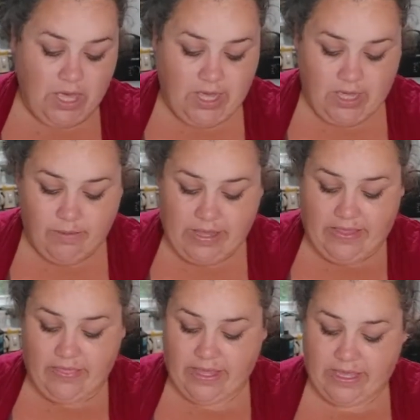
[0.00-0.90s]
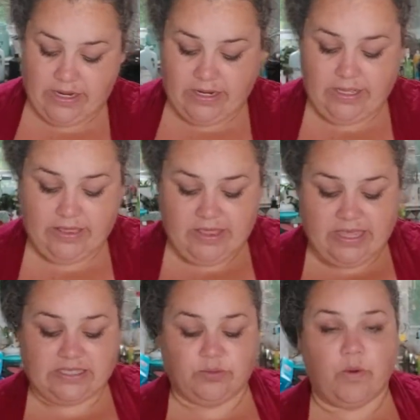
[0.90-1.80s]
And then
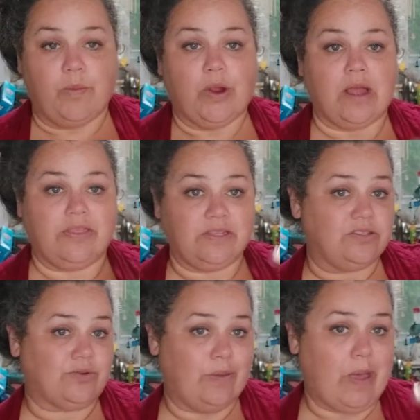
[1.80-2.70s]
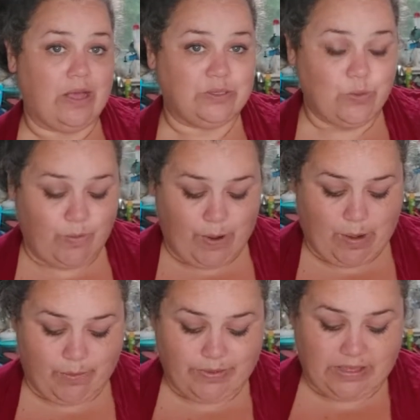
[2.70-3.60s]
this 3 pounds will
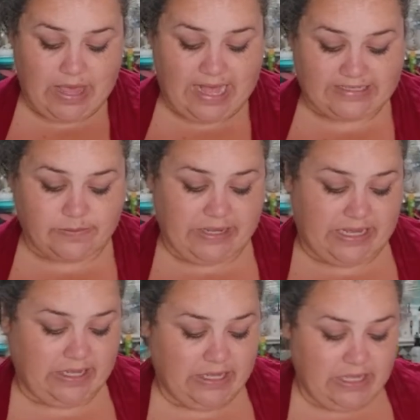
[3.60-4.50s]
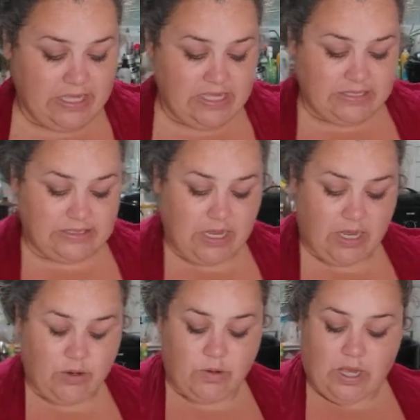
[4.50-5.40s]
probably last me.
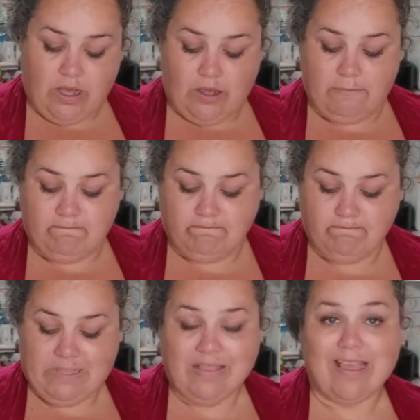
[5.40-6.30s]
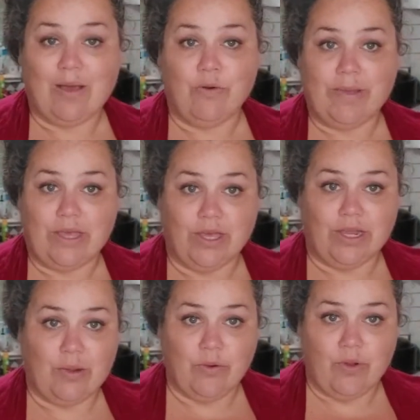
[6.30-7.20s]
So that will be
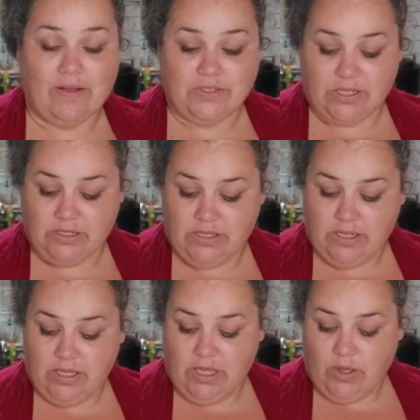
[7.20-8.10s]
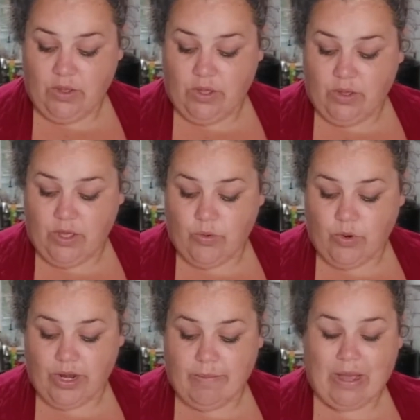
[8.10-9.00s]
good. I have to
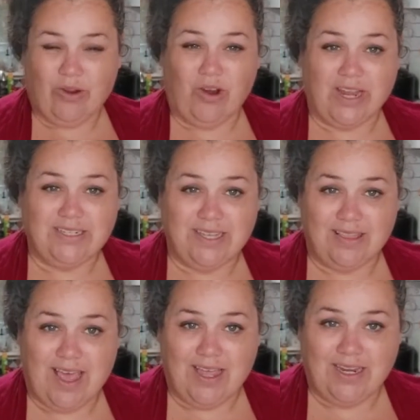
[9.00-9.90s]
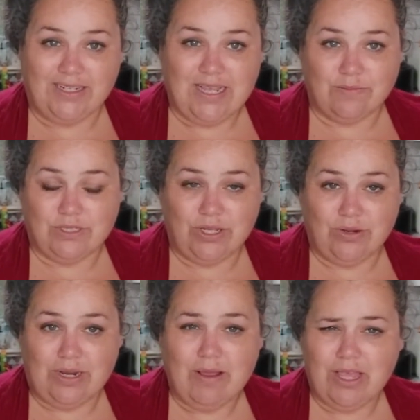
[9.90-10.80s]
worry about grinding that anytime
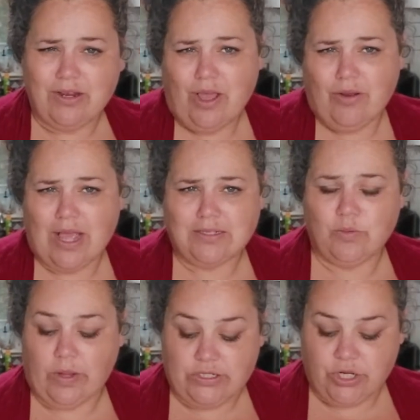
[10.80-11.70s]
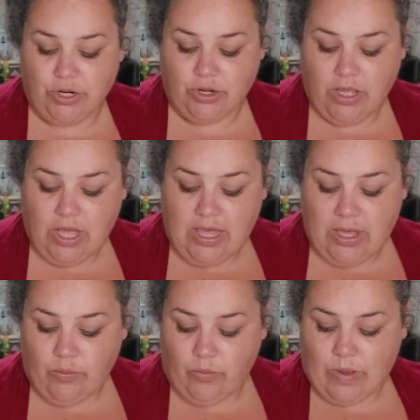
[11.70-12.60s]
soon. And next winter
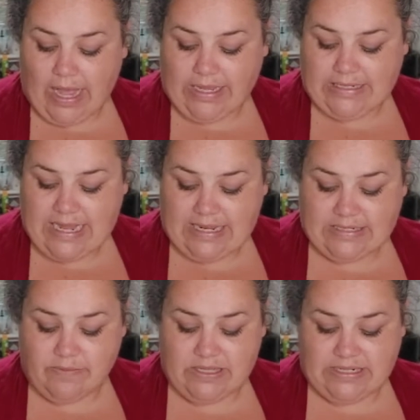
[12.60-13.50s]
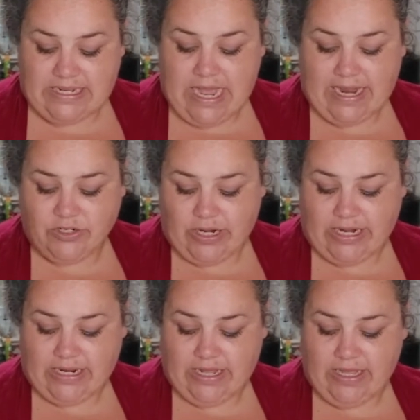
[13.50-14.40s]
I can take some of the
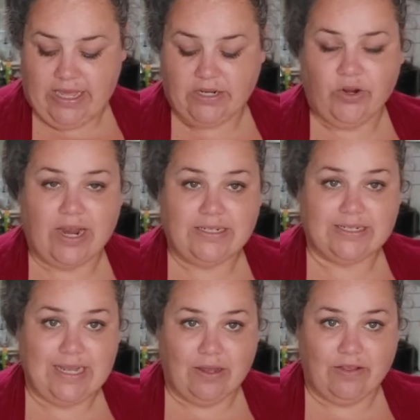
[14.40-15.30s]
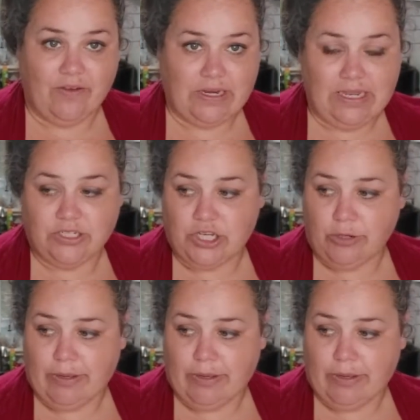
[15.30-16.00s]
dehydrated and grind it down if I need to.